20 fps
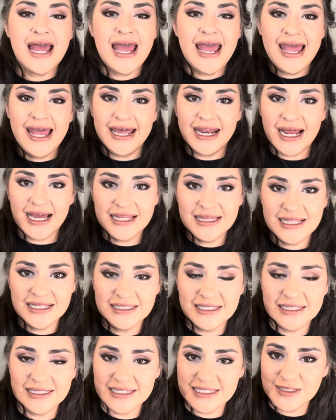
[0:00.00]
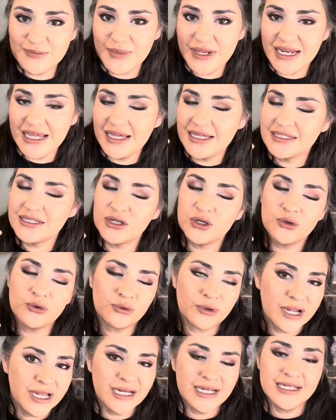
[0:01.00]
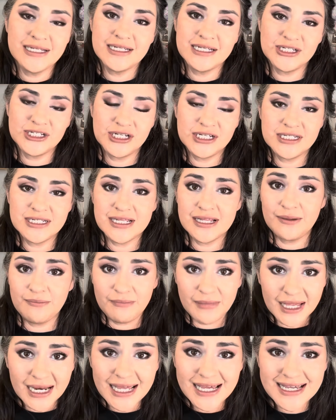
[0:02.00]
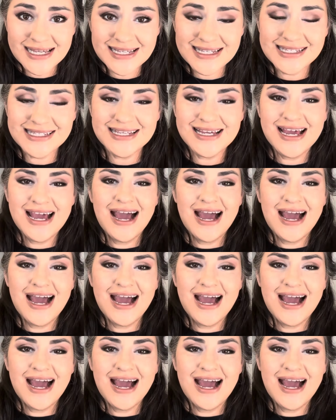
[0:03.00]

And I think that this mini is a great addition to the minis.